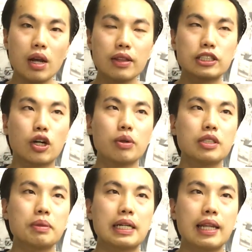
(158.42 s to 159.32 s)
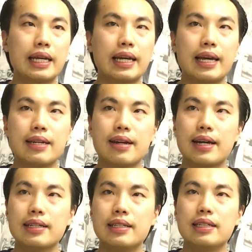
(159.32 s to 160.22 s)
Let's go with something like a
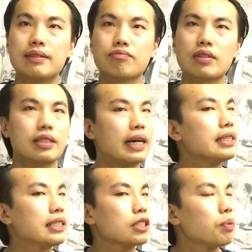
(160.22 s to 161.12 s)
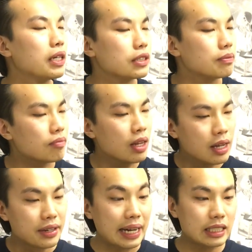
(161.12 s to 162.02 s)
90, 96 plus.
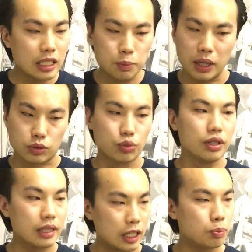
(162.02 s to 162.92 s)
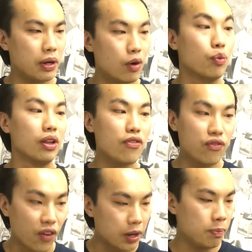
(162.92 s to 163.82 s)
96 plus, really nice beer, really
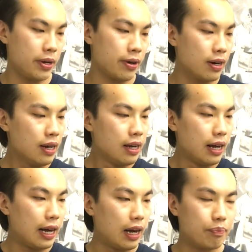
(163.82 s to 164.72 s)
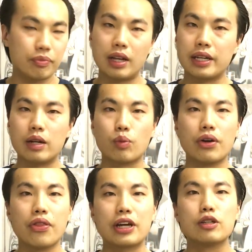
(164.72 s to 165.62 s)
fun beer. Um, again,
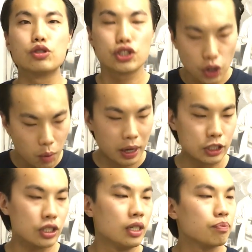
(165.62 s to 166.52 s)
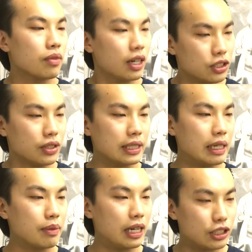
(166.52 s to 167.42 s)
Will, thank you so much. Until next
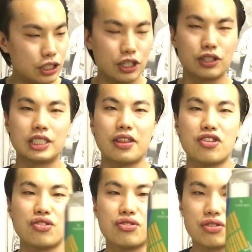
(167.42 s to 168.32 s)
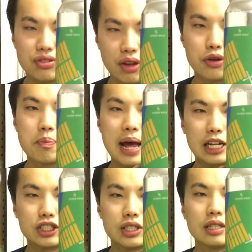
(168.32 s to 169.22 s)
time, guys, cheers. This is Southern
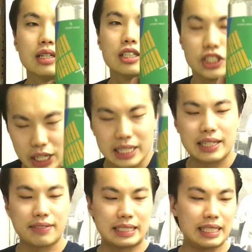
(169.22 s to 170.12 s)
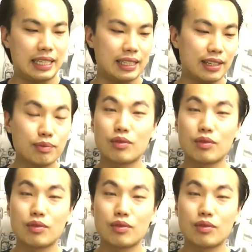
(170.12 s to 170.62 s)
Passion J17.